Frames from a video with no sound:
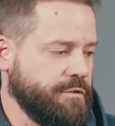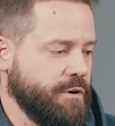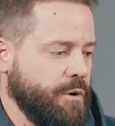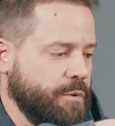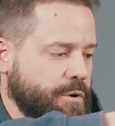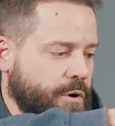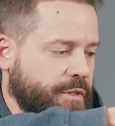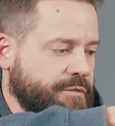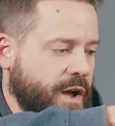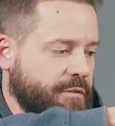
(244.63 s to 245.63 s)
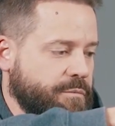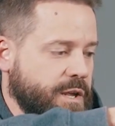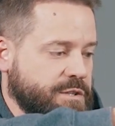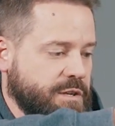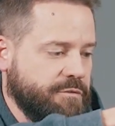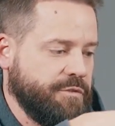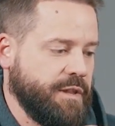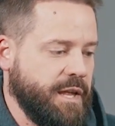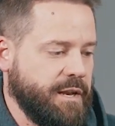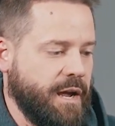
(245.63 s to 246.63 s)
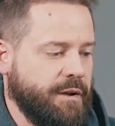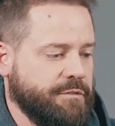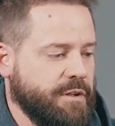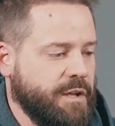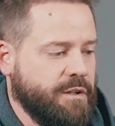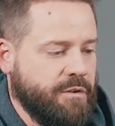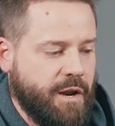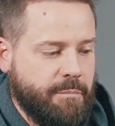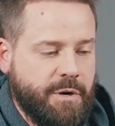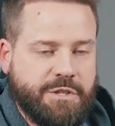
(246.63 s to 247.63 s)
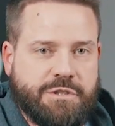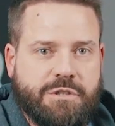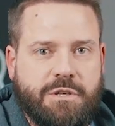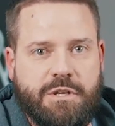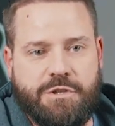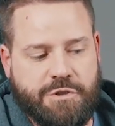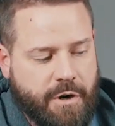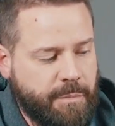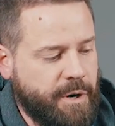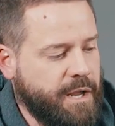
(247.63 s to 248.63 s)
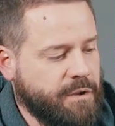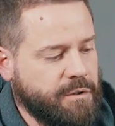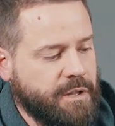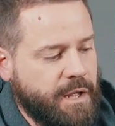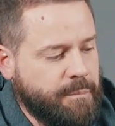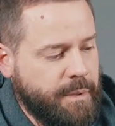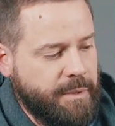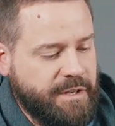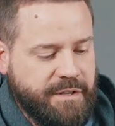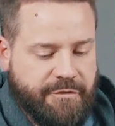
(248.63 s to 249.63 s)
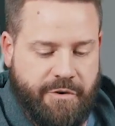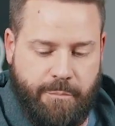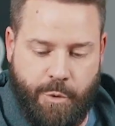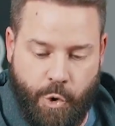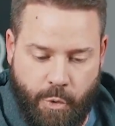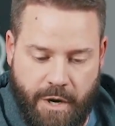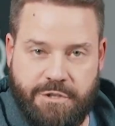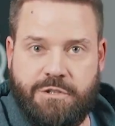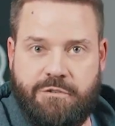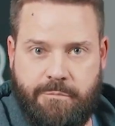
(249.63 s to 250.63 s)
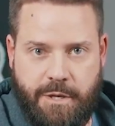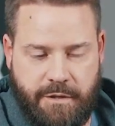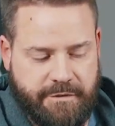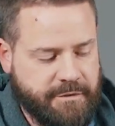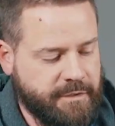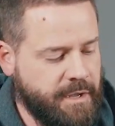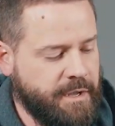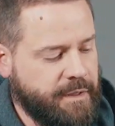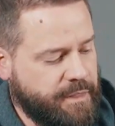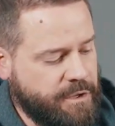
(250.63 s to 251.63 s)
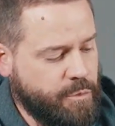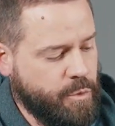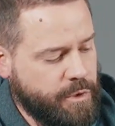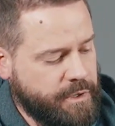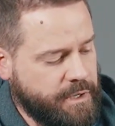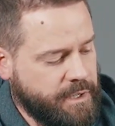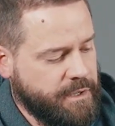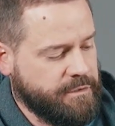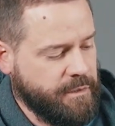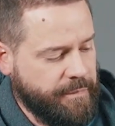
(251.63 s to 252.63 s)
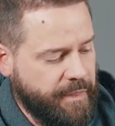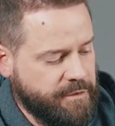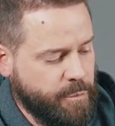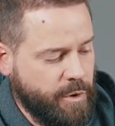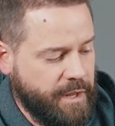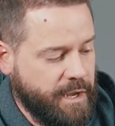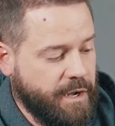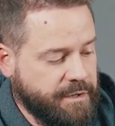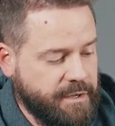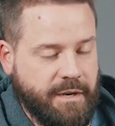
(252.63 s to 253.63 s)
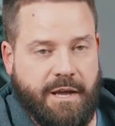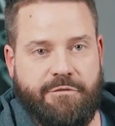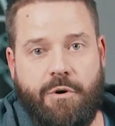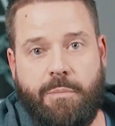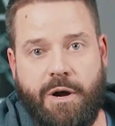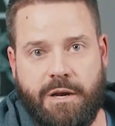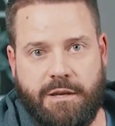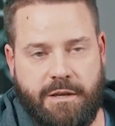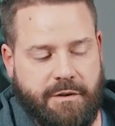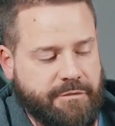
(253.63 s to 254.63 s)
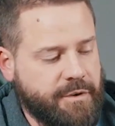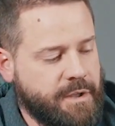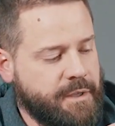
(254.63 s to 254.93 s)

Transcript: So, you know, they've got kitchen and fillet knives. You got a much sharper angle and maybe a different progression of belts than you would something that's more like a hunting knife or a pocket knife.